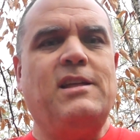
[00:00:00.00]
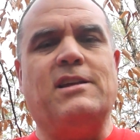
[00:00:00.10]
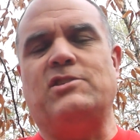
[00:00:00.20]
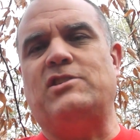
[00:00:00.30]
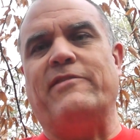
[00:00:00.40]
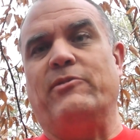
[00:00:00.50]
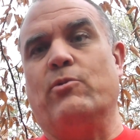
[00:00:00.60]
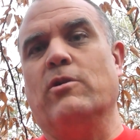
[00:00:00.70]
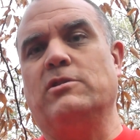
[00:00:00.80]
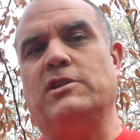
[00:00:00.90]
That's 7
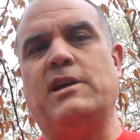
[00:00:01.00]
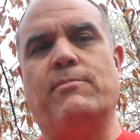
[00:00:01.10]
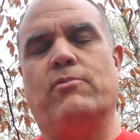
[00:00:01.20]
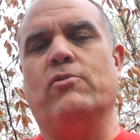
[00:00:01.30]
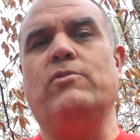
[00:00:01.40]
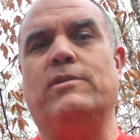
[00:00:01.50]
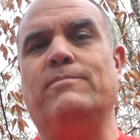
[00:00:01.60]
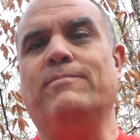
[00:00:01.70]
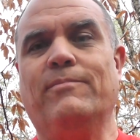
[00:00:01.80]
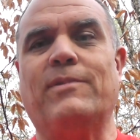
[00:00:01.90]
words in Hebrew, and
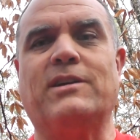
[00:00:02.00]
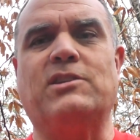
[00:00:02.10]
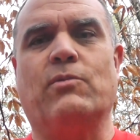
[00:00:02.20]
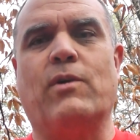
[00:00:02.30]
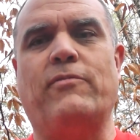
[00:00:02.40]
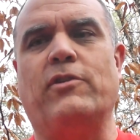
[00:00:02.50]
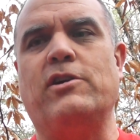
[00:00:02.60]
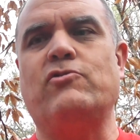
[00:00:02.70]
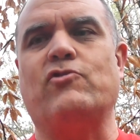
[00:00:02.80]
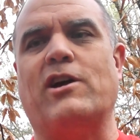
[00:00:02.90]
when I say
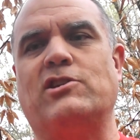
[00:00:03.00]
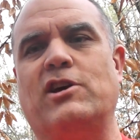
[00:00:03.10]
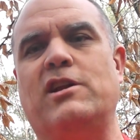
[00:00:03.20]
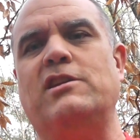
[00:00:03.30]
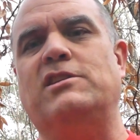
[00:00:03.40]
roughly translated,